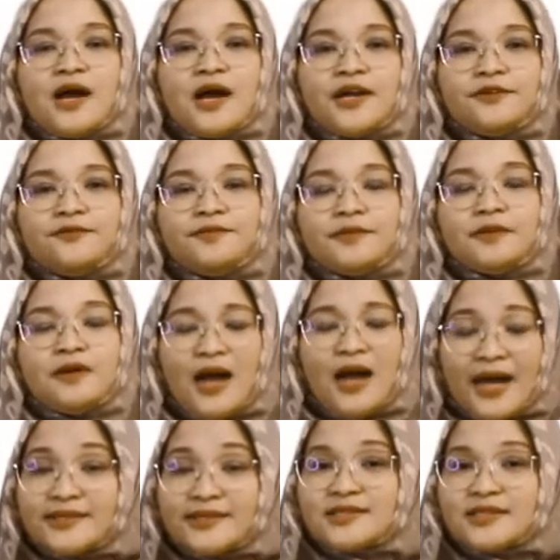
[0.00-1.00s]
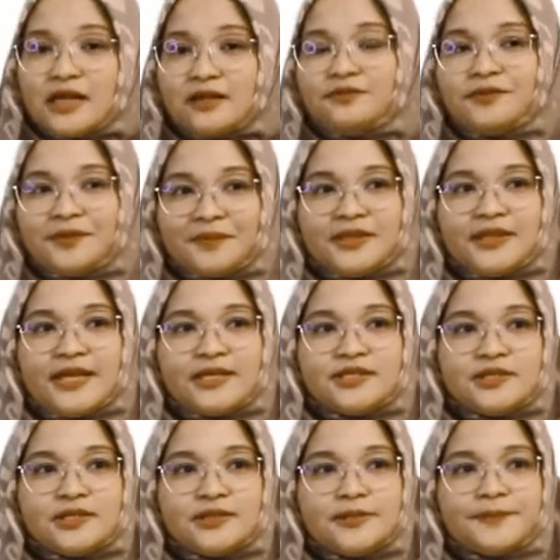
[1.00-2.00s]
high salt
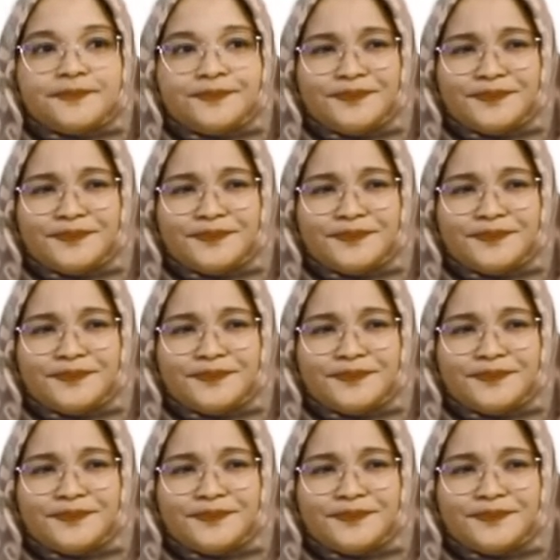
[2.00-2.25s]
fermentation.